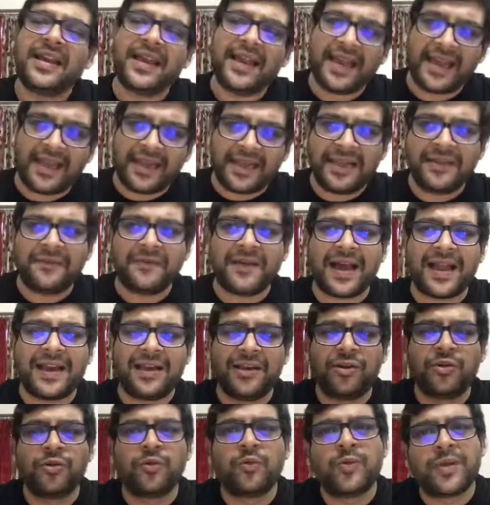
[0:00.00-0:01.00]

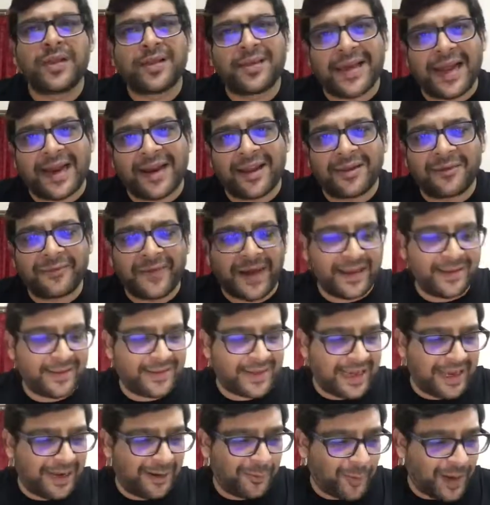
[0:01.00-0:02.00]
which satisfies
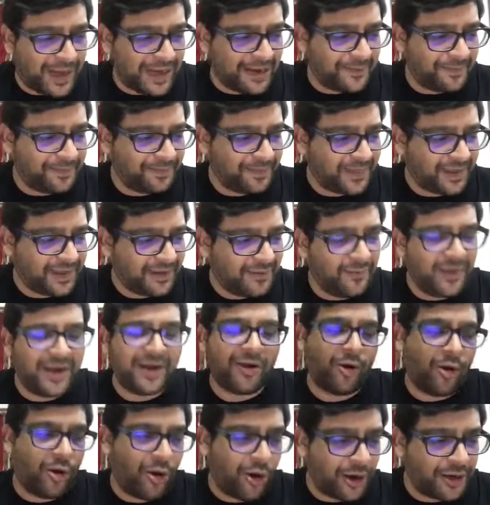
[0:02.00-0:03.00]
L1
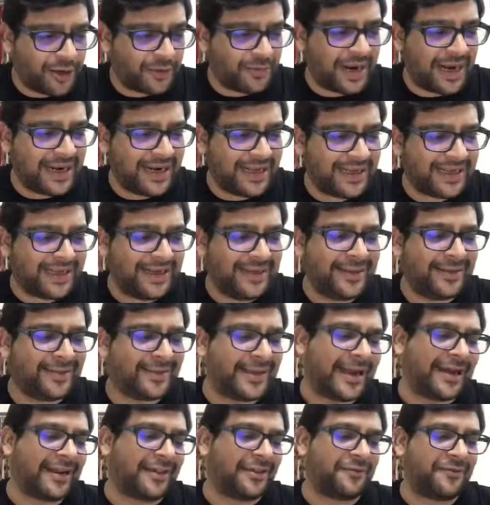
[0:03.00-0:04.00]
will automatically
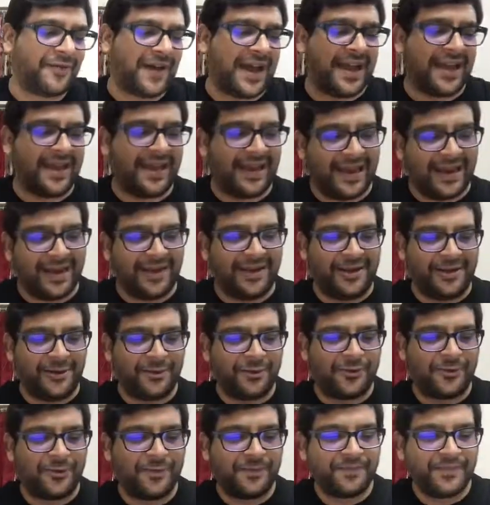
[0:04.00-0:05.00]
satisfy
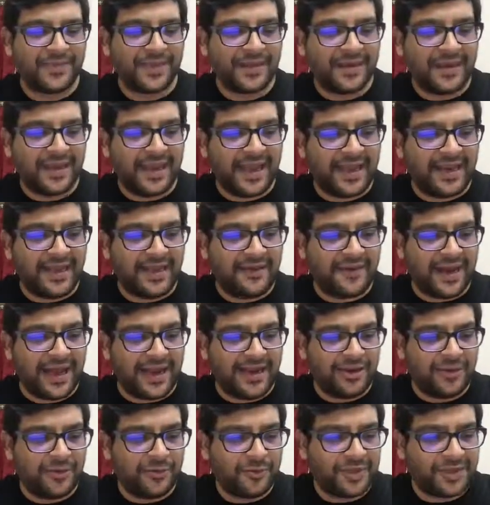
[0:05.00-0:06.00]
L2. Any
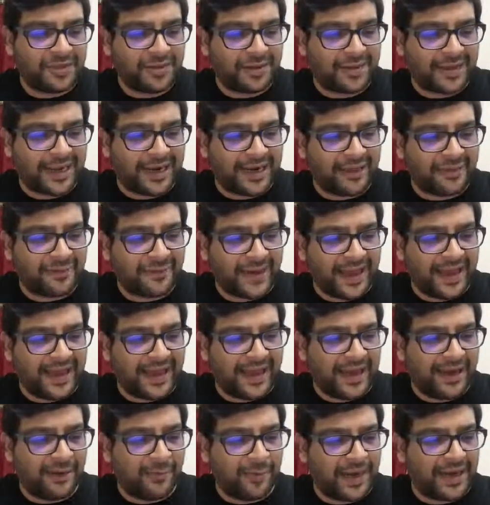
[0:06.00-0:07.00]
value which will satisfy
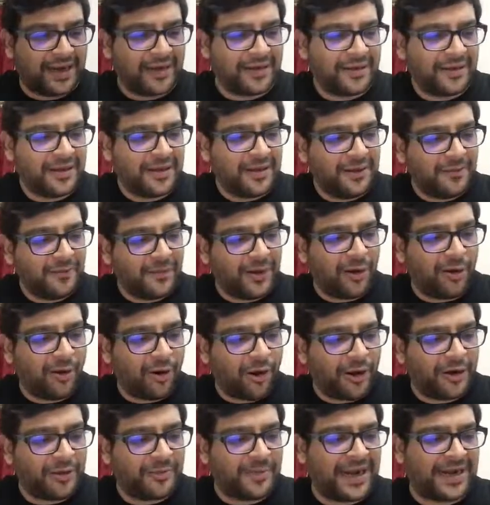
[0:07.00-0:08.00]
L1 will
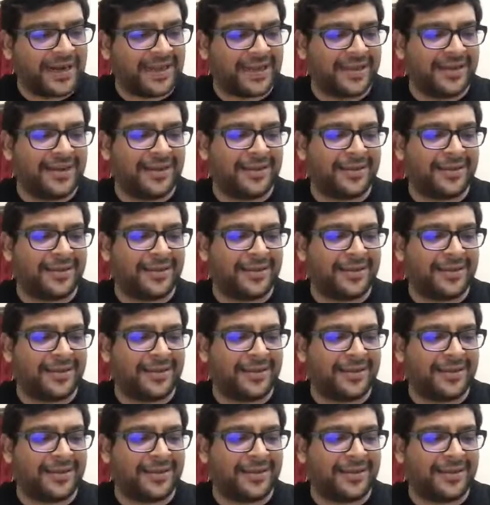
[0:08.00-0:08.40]
automatically